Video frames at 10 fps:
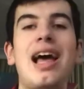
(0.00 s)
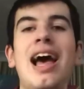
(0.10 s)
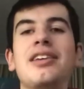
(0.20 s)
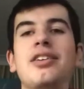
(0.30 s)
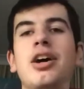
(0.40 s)

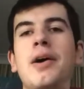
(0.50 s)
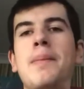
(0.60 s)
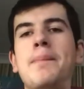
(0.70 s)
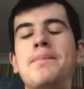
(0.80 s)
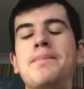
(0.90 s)

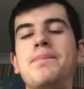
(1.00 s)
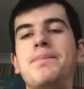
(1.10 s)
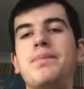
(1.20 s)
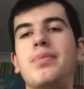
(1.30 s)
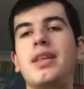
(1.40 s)
and
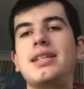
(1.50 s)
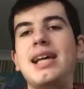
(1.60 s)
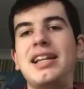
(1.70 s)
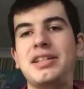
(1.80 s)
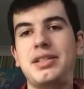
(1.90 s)

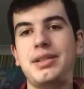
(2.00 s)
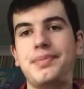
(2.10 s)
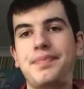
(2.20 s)
Talus.